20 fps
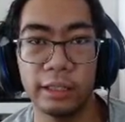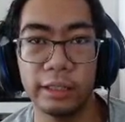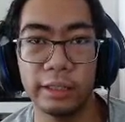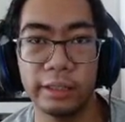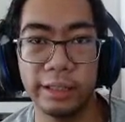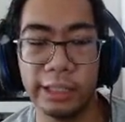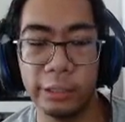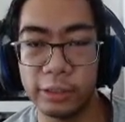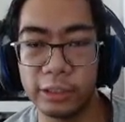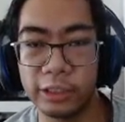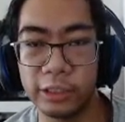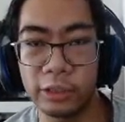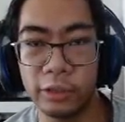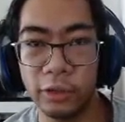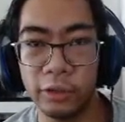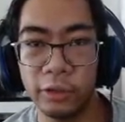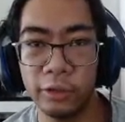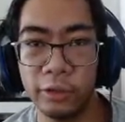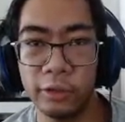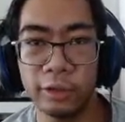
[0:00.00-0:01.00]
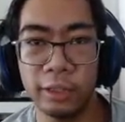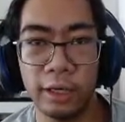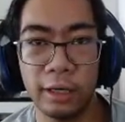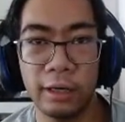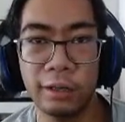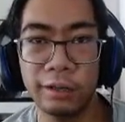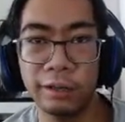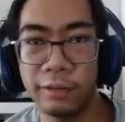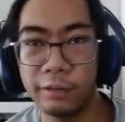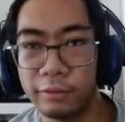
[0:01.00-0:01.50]

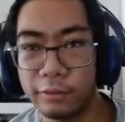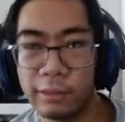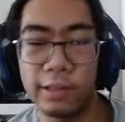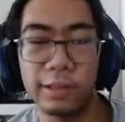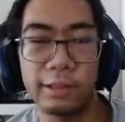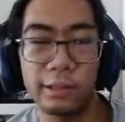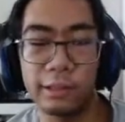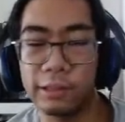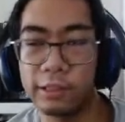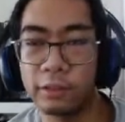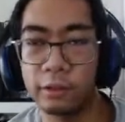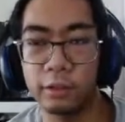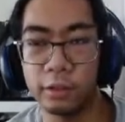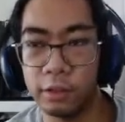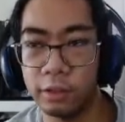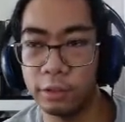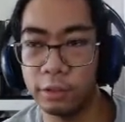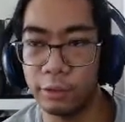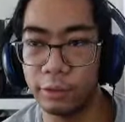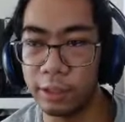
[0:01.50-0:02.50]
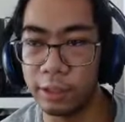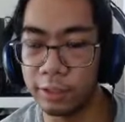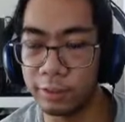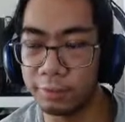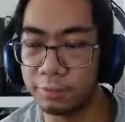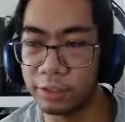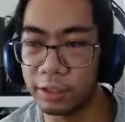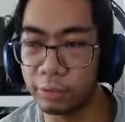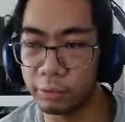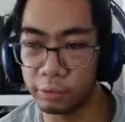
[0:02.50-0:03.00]
oh Wrecker, you
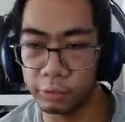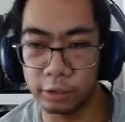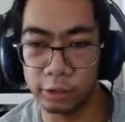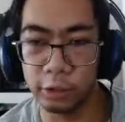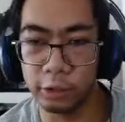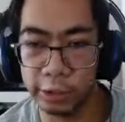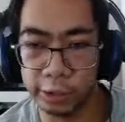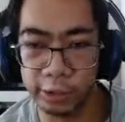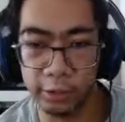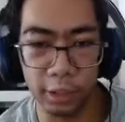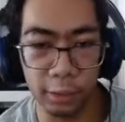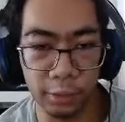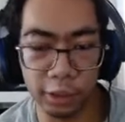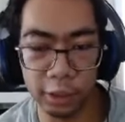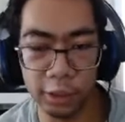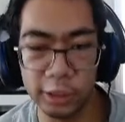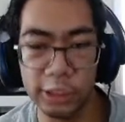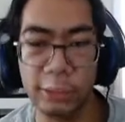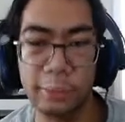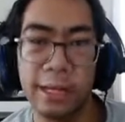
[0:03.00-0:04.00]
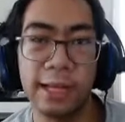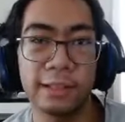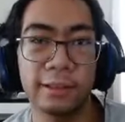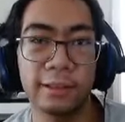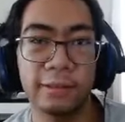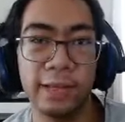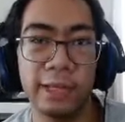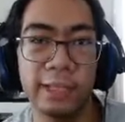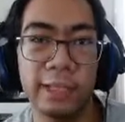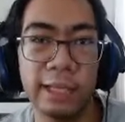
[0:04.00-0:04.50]
the inhibitor chip
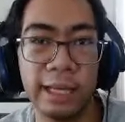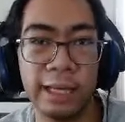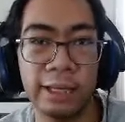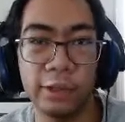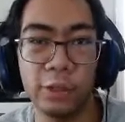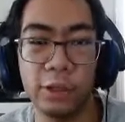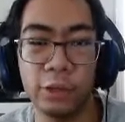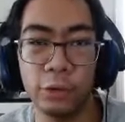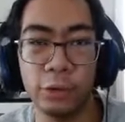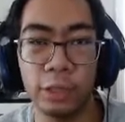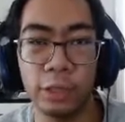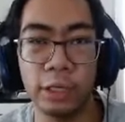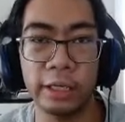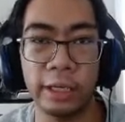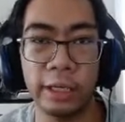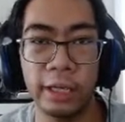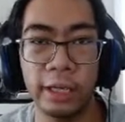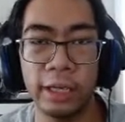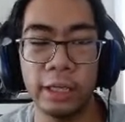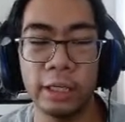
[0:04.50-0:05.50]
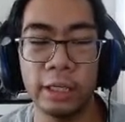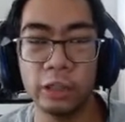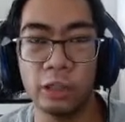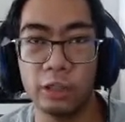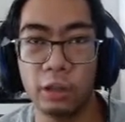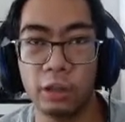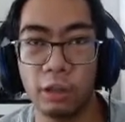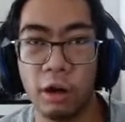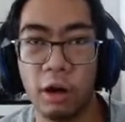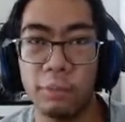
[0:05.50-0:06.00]
activated and you
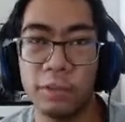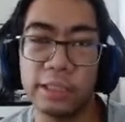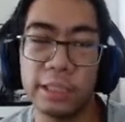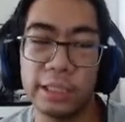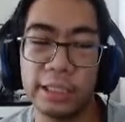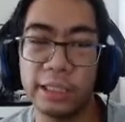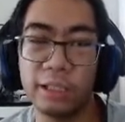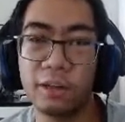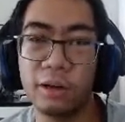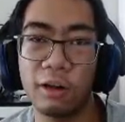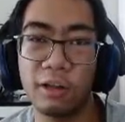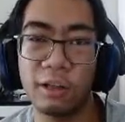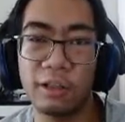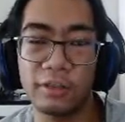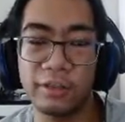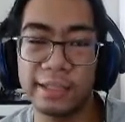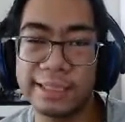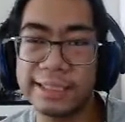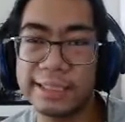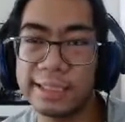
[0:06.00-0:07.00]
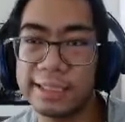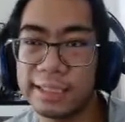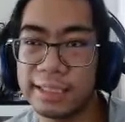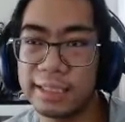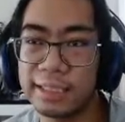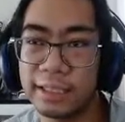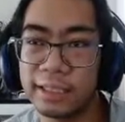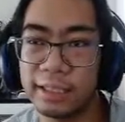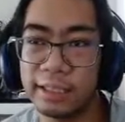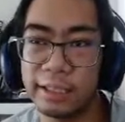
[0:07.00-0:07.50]
almost killed all of us,
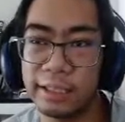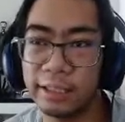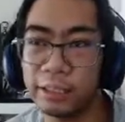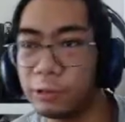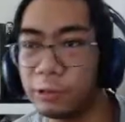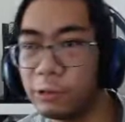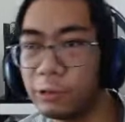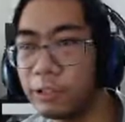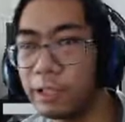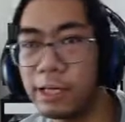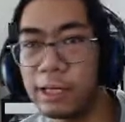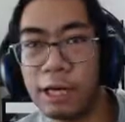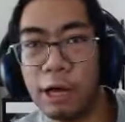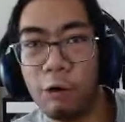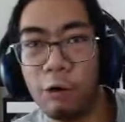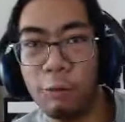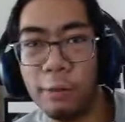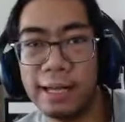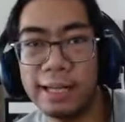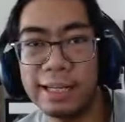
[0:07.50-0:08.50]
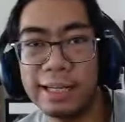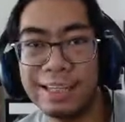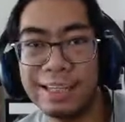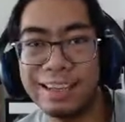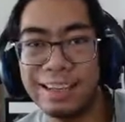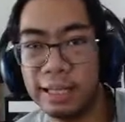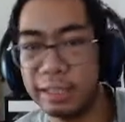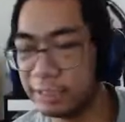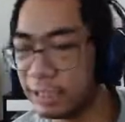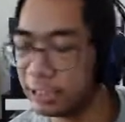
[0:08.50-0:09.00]
including Omega.
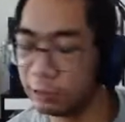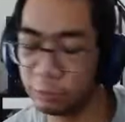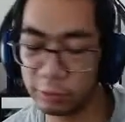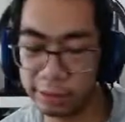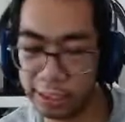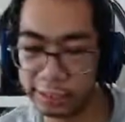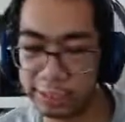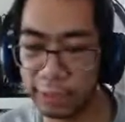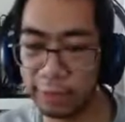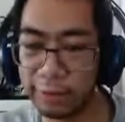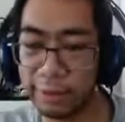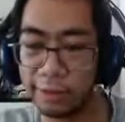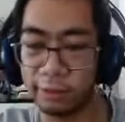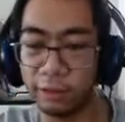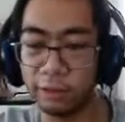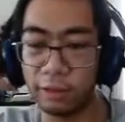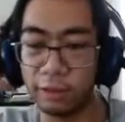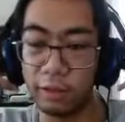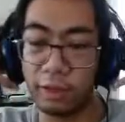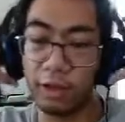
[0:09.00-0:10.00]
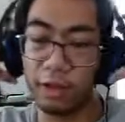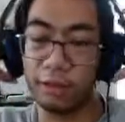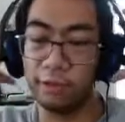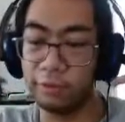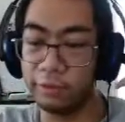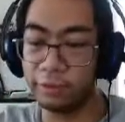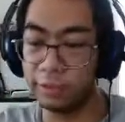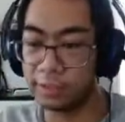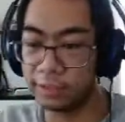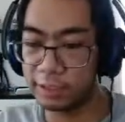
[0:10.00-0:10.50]
That's how I thought of
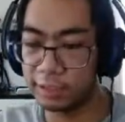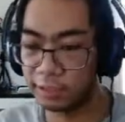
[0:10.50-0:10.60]
it.